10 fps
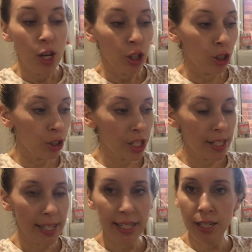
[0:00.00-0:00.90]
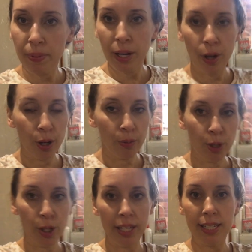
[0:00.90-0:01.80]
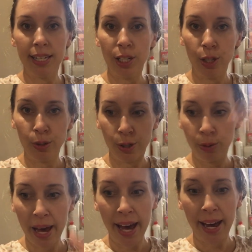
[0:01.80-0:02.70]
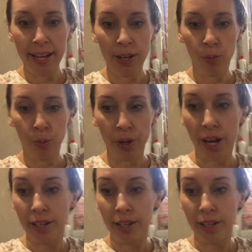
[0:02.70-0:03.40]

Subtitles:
you just need to be home to continue to add water.